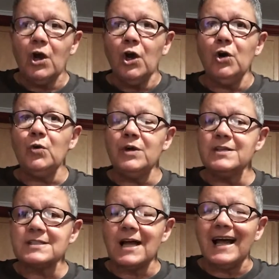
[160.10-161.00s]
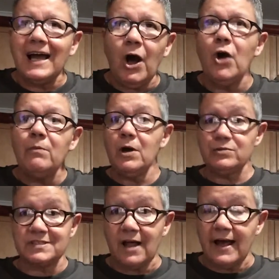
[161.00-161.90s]
who is
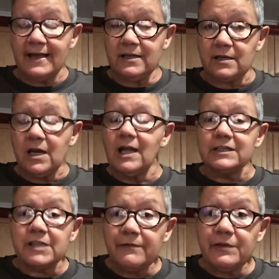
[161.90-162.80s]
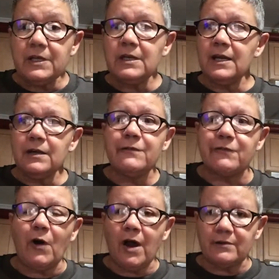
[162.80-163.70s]
almost like living in a
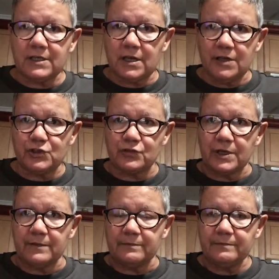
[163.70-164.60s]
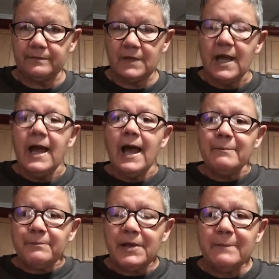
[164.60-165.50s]
foreign country.
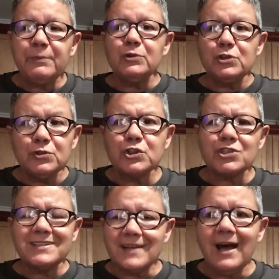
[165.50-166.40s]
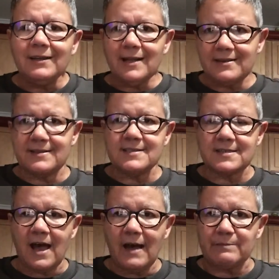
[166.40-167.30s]
And people, you should not let this
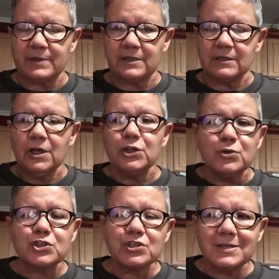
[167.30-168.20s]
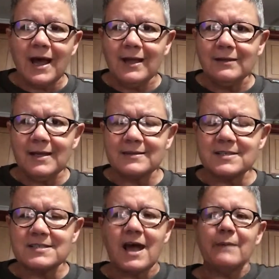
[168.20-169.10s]
happen. You should not let
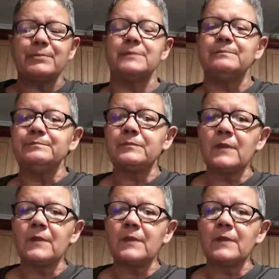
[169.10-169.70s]
this happen.